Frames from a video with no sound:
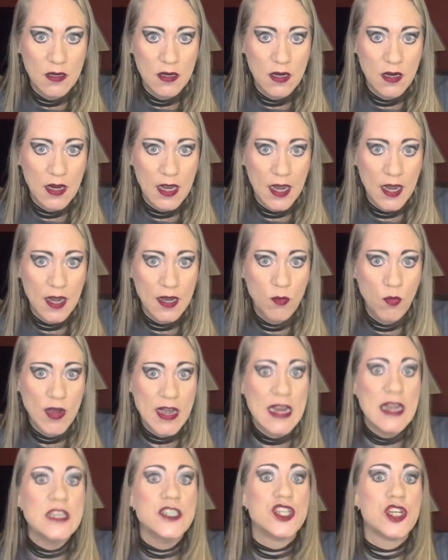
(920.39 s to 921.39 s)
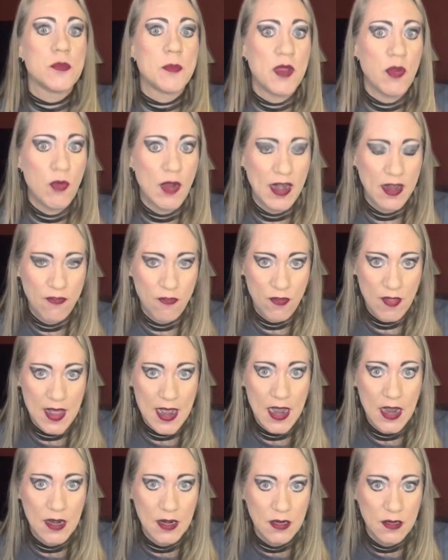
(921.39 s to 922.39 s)
Okay, we need you to be ready for
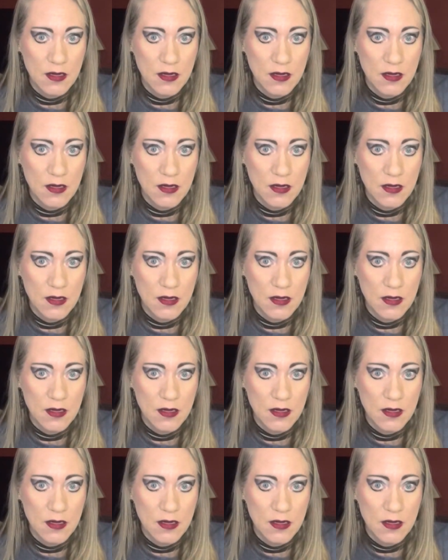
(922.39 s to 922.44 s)
that.